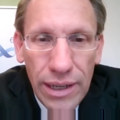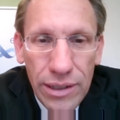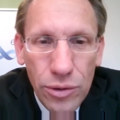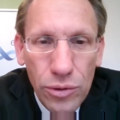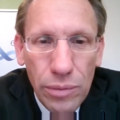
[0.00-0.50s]

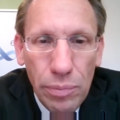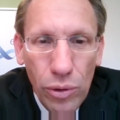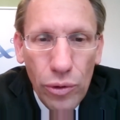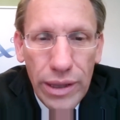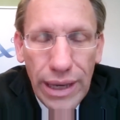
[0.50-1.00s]
to
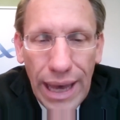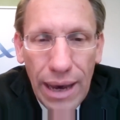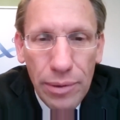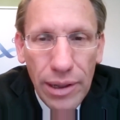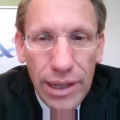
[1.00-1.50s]
deploy the
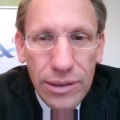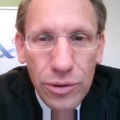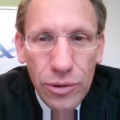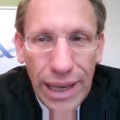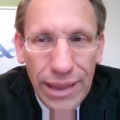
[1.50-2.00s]
capital and to
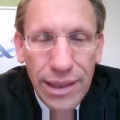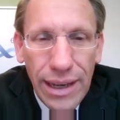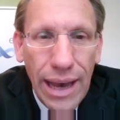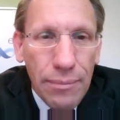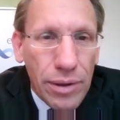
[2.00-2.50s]
get the
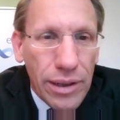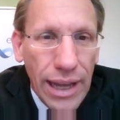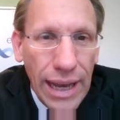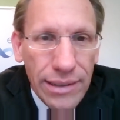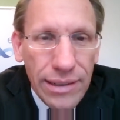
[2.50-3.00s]
capital
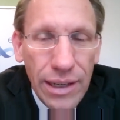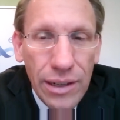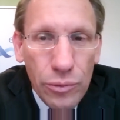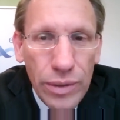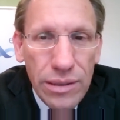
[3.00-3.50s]
at
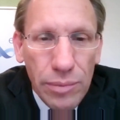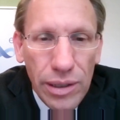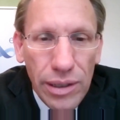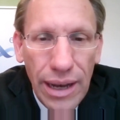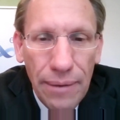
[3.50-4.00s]

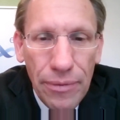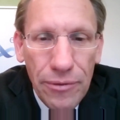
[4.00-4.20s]
reasonable um,